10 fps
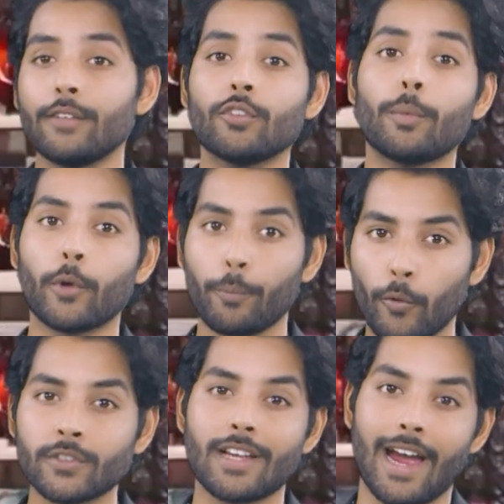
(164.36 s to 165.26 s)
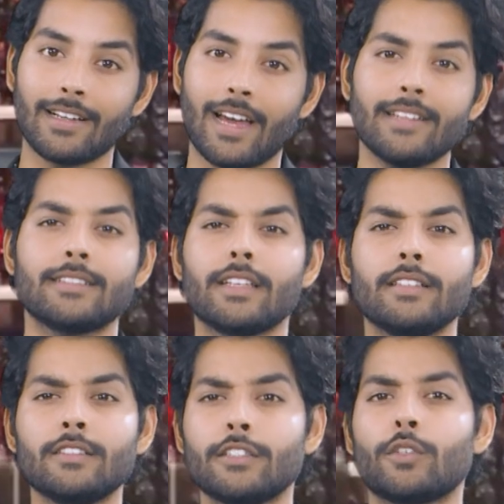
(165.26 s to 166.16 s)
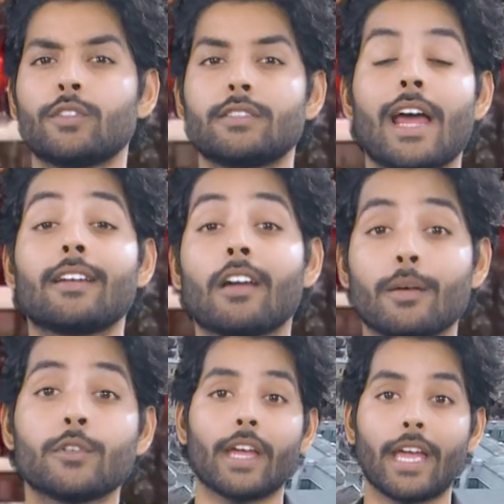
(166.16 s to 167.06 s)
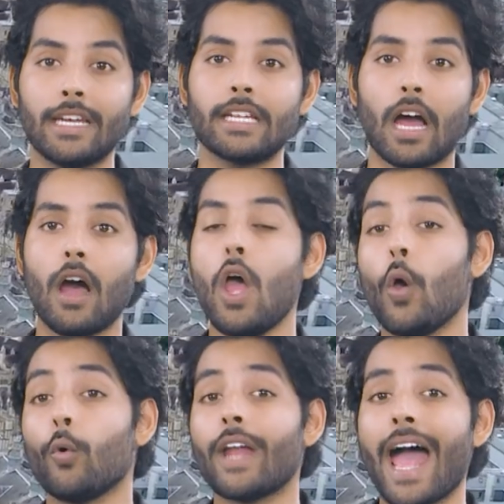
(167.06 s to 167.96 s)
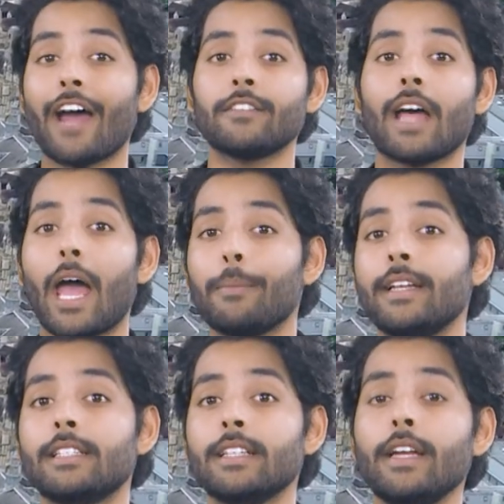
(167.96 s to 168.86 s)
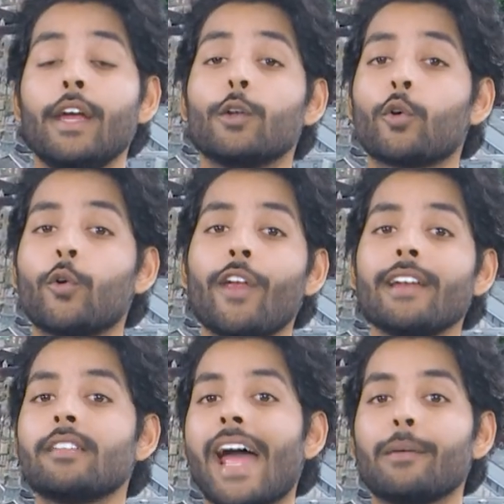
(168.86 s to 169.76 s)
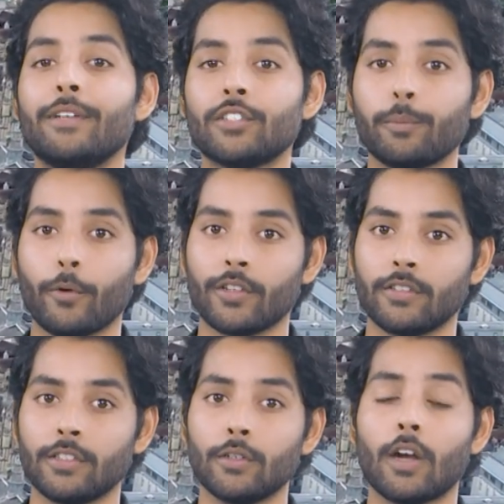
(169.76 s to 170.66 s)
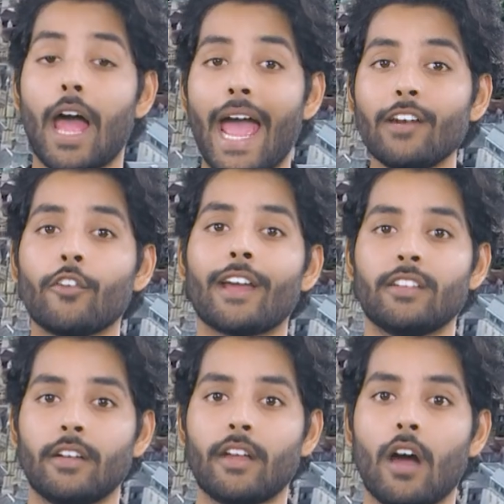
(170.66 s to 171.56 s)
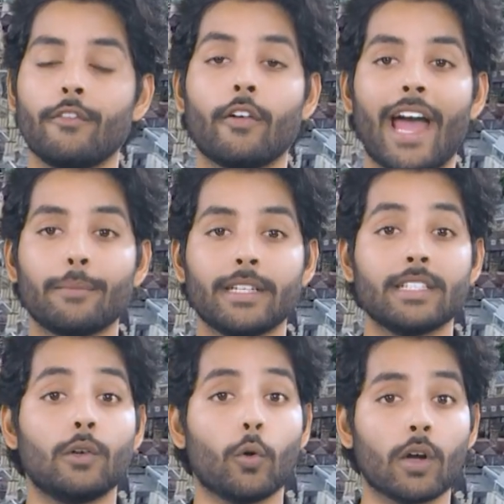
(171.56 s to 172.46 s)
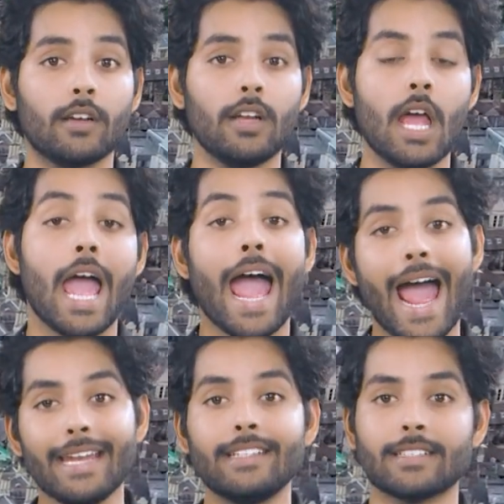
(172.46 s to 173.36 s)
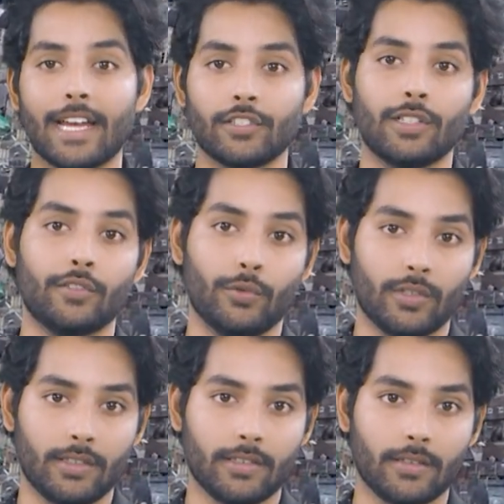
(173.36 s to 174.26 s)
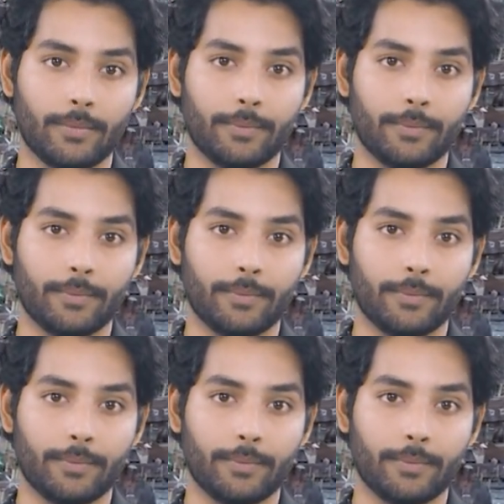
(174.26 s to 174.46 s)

to the proposed guidelines, the institutes that come India would have the ability to create the admission procedure and criteria for admitting local and international students.